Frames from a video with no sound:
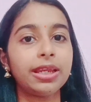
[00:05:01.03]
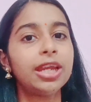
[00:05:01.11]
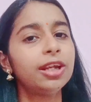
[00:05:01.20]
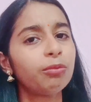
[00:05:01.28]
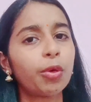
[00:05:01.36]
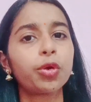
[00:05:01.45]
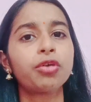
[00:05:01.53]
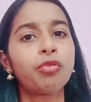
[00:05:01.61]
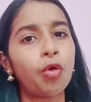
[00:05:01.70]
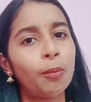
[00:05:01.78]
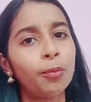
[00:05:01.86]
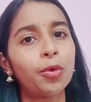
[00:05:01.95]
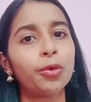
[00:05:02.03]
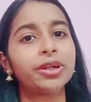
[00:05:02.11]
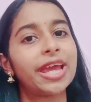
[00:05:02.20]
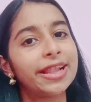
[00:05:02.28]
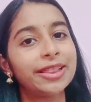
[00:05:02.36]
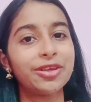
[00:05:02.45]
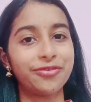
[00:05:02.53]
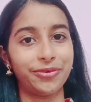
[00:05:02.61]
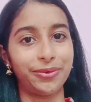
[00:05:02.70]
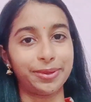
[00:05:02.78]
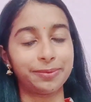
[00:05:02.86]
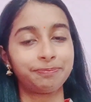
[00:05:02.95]
Eat more of home cooked healthy
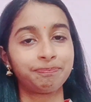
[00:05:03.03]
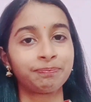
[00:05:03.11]
food.